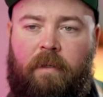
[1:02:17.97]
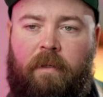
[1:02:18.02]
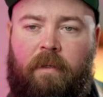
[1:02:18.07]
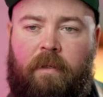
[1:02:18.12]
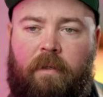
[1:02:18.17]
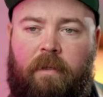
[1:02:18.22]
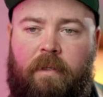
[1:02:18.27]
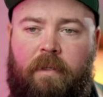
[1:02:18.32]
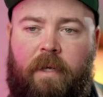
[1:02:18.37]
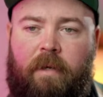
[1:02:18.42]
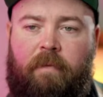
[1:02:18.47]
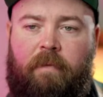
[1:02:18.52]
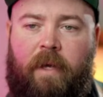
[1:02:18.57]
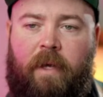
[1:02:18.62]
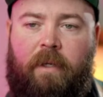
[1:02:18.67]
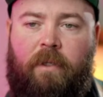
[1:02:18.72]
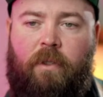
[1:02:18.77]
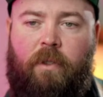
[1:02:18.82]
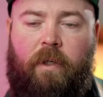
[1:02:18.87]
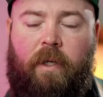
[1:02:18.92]
Dave
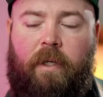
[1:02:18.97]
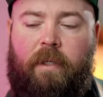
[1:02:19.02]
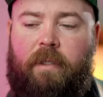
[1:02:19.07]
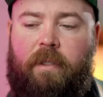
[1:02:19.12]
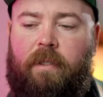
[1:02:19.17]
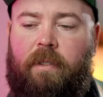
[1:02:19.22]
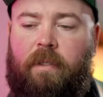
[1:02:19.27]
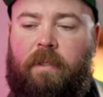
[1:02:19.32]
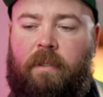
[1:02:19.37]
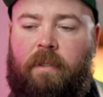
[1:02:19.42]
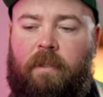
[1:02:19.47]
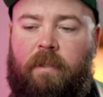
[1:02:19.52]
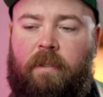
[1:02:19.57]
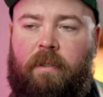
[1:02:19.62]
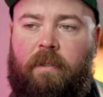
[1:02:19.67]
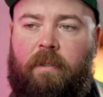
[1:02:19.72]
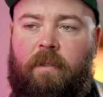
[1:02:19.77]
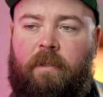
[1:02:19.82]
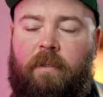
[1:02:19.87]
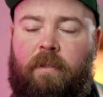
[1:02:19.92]
and Trent.
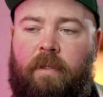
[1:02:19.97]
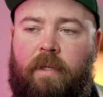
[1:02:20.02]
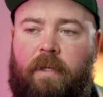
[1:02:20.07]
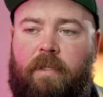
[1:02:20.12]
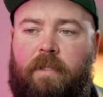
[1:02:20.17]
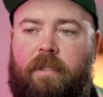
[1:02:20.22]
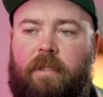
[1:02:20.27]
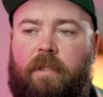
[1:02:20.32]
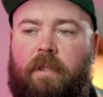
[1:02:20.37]
Nice.